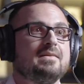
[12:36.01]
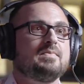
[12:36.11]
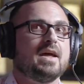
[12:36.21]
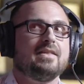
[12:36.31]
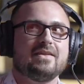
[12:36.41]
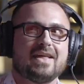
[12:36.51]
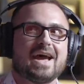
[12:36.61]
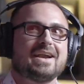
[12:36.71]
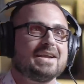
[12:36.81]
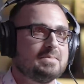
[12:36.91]
needed. And then
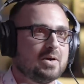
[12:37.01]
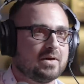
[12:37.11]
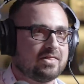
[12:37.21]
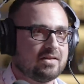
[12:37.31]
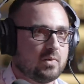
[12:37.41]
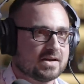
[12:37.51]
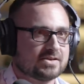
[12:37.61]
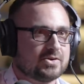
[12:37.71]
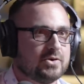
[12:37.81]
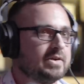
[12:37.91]
they had an email with the
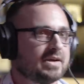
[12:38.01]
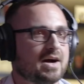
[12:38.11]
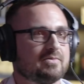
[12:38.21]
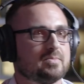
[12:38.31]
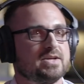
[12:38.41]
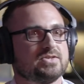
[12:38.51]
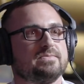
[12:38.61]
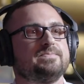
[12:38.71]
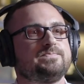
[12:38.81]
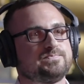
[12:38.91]
Western Union
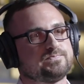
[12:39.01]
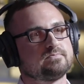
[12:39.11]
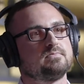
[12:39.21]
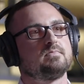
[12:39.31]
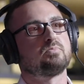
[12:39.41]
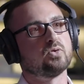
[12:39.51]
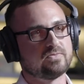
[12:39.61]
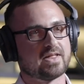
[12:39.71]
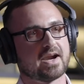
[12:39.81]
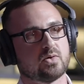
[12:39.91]
confirmation.
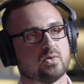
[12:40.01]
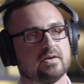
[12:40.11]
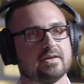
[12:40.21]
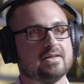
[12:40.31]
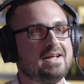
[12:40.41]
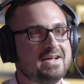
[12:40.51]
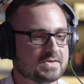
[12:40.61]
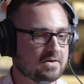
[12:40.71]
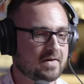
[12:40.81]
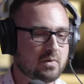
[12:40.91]
Proof that I ordered it.
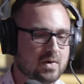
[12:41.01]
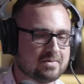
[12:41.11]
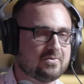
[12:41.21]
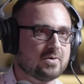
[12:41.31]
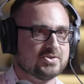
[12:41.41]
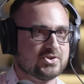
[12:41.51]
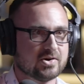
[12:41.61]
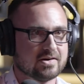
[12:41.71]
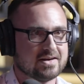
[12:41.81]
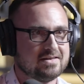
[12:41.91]
So if I went before a
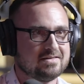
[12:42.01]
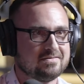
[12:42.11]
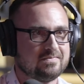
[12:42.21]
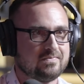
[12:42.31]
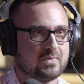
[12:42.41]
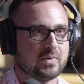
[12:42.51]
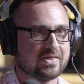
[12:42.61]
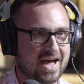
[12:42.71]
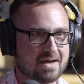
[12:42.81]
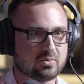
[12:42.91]
jury
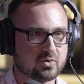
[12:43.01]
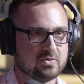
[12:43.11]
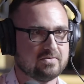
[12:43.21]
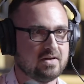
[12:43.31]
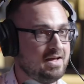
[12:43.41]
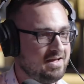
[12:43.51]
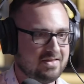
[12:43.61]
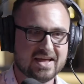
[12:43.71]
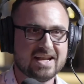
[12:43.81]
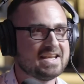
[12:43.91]
with that proof,
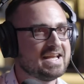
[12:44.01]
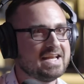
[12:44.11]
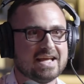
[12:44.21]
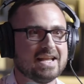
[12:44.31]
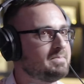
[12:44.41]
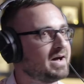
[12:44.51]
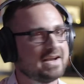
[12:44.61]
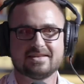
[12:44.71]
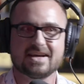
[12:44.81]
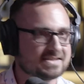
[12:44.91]
they didn't need
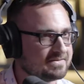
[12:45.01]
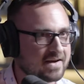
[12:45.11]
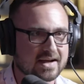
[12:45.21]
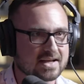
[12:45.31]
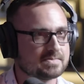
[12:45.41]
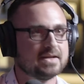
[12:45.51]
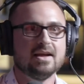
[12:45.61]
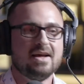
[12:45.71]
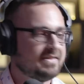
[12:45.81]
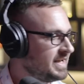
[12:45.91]
anybody to testify against me.
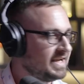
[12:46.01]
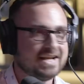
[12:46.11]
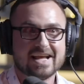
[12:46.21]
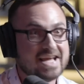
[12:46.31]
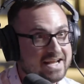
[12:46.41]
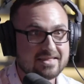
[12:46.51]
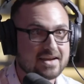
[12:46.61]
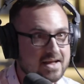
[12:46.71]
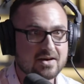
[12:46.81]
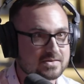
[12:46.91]
They didn't need
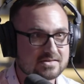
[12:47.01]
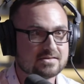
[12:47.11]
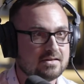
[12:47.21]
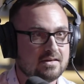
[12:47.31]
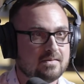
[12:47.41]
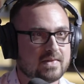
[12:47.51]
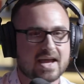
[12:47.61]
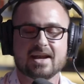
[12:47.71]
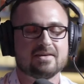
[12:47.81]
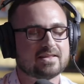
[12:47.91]
anything else.
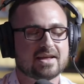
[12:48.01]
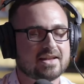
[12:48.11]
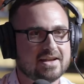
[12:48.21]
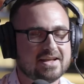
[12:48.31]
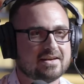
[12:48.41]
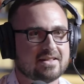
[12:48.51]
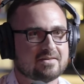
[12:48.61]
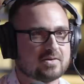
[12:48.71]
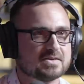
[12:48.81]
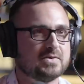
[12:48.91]
They had everything they needed in
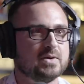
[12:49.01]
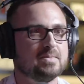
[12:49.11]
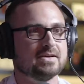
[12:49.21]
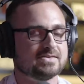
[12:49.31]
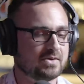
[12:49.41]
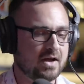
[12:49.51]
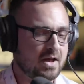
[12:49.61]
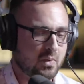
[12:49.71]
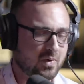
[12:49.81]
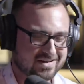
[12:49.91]
the first few emails. So
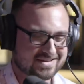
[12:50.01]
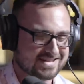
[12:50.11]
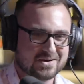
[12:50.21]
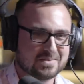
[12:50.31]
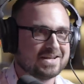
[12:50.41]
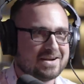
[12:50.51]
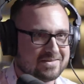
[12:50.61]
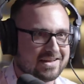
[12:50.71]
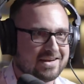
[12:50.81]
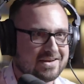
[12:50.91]
what good is encrypting
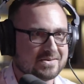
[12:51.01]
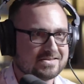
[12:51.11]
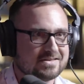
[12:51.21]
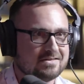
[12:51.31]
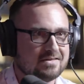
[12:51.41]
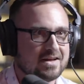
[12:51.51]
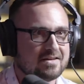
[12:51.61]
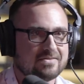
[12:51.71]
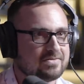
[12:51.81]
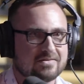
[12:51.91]
everything else
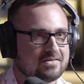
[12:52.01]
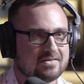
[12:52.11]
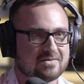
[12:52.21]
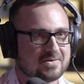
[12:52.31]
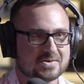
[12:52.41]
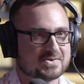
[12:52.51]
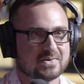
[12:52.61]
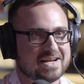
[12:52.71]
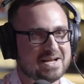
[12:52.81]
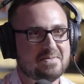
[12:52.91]
if the first
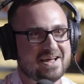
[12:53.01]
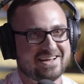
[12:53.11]
three,